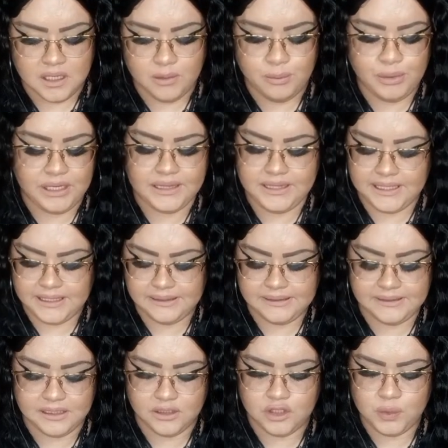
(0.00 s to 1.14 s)
But
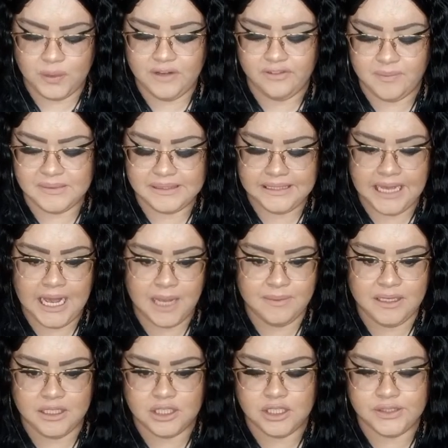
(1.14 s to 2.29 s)
this twin flame is
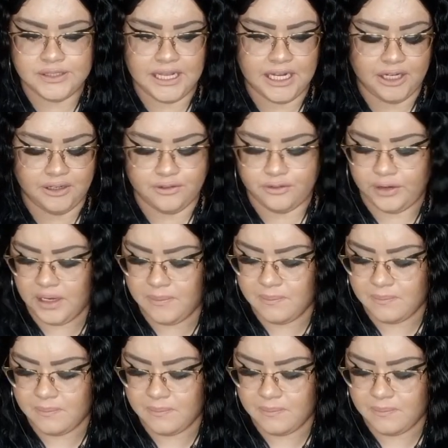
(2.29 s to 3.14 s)
coming to set her free,